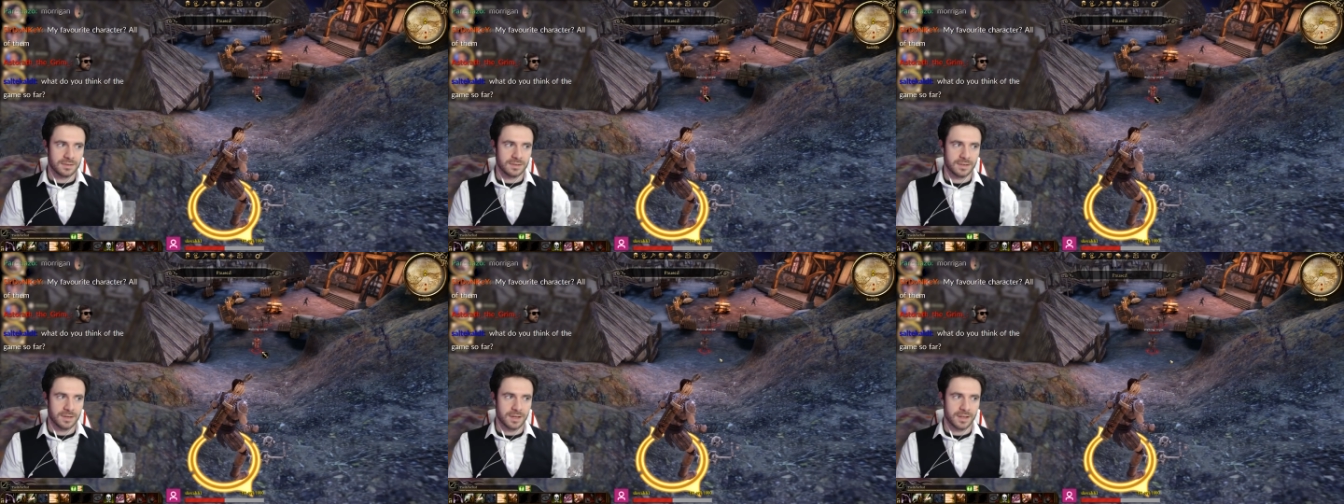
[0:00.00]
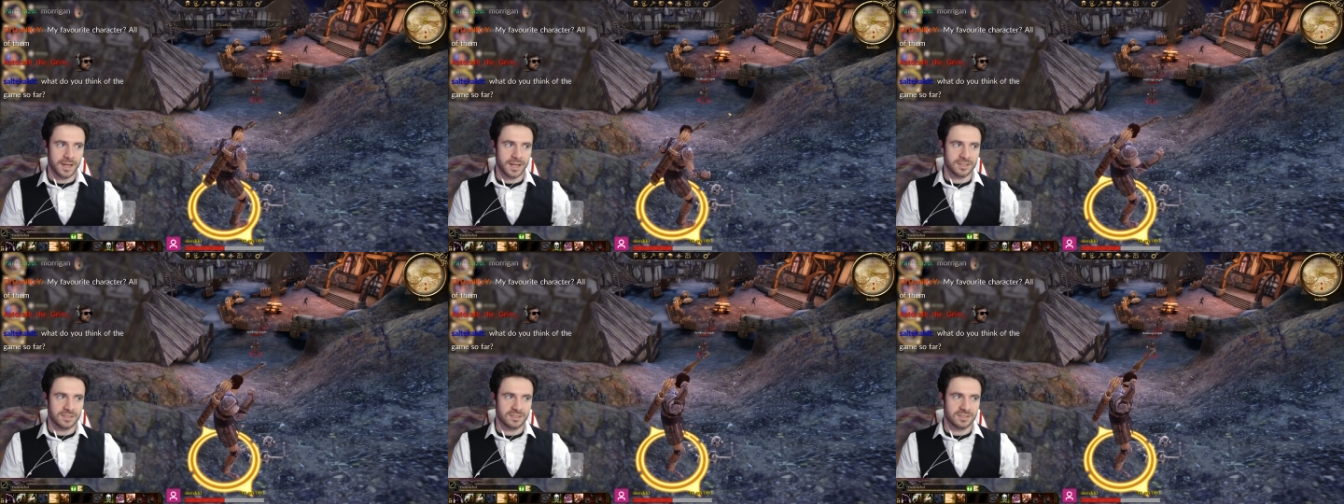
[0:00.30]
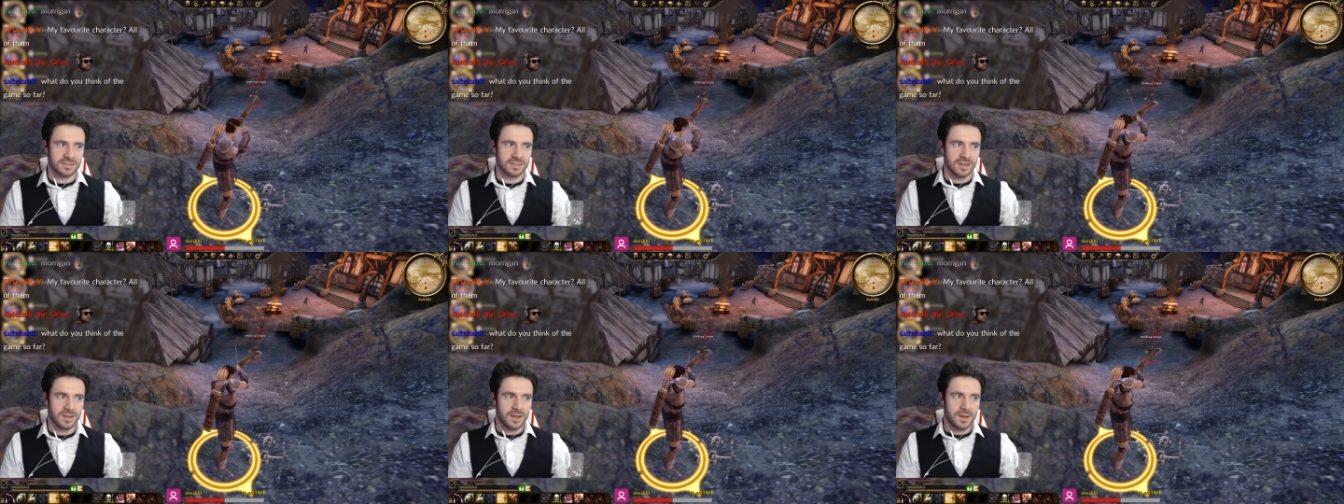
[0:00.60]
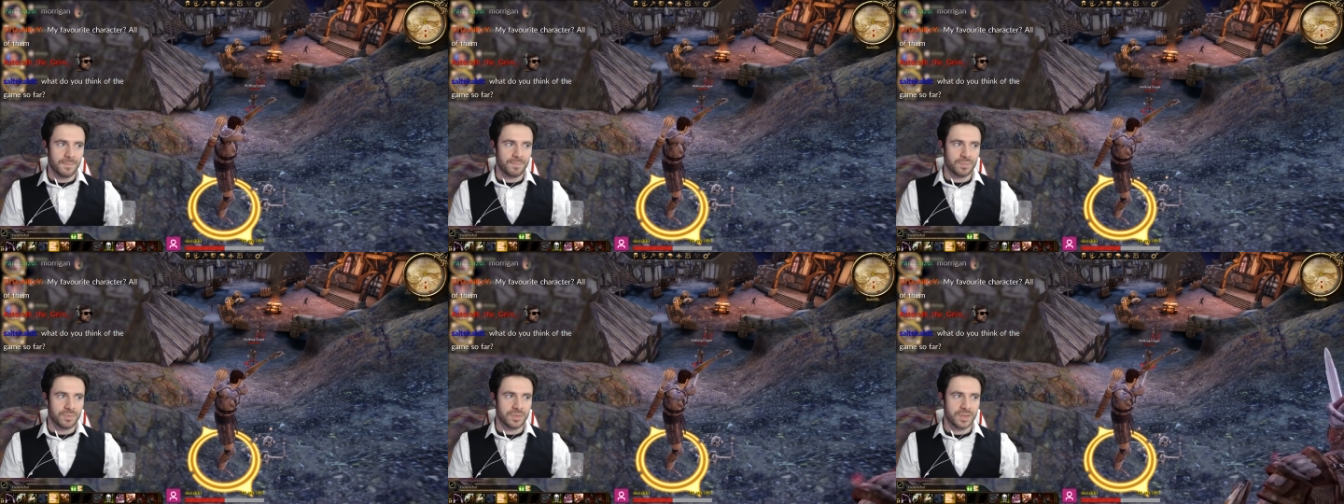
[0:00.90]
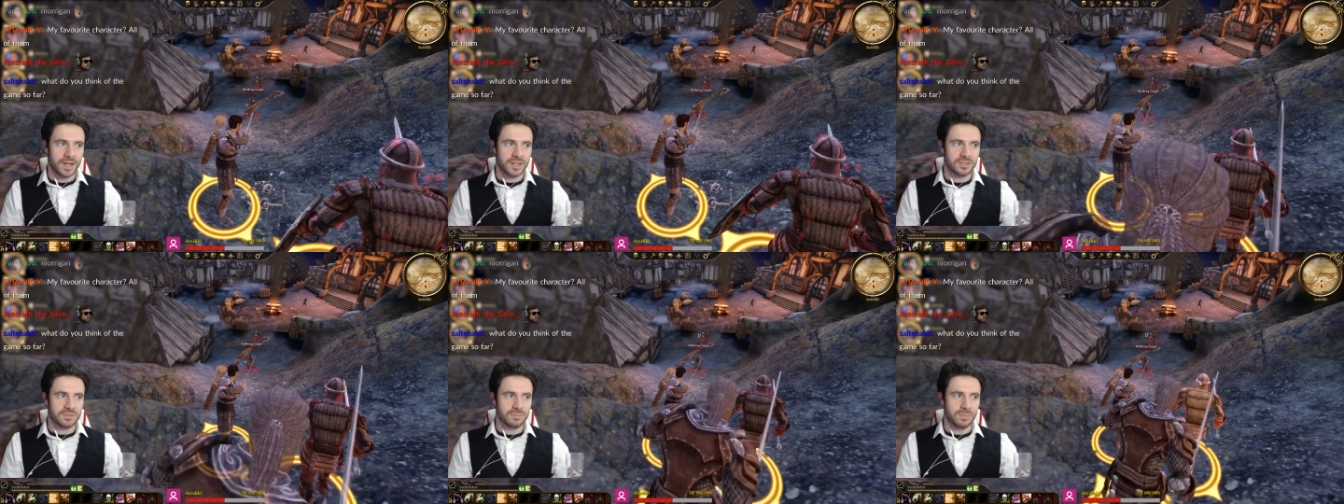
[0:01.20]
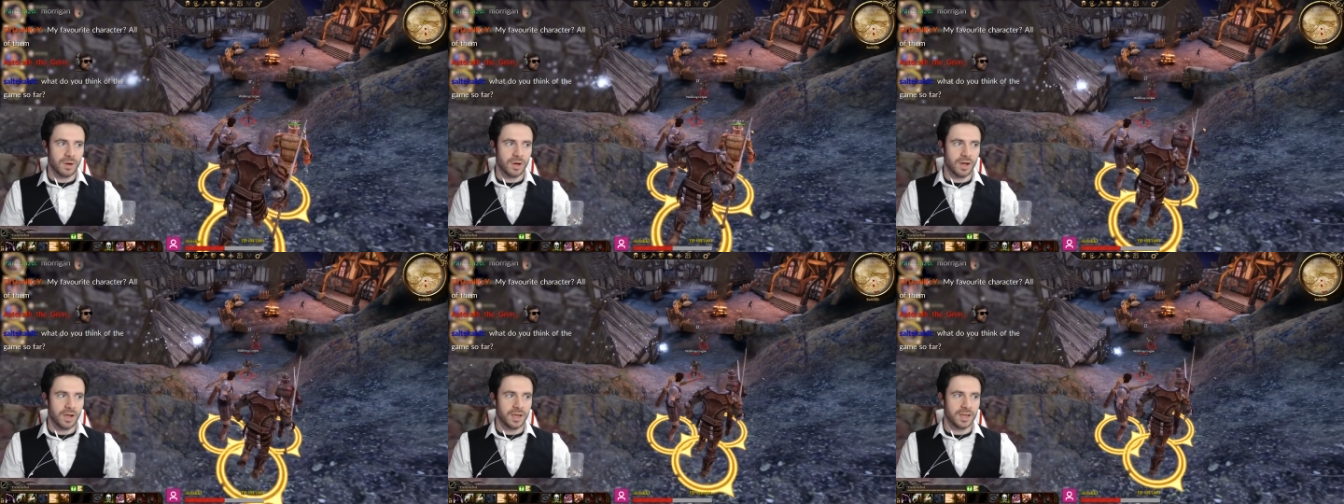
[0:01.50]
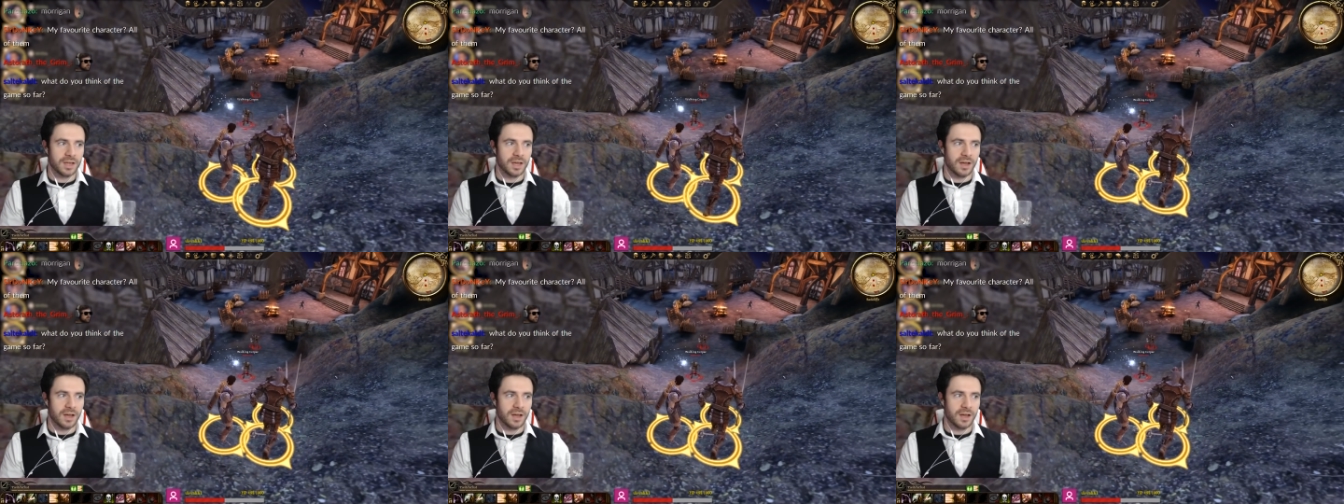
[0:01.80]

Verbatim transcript: Now that's that's my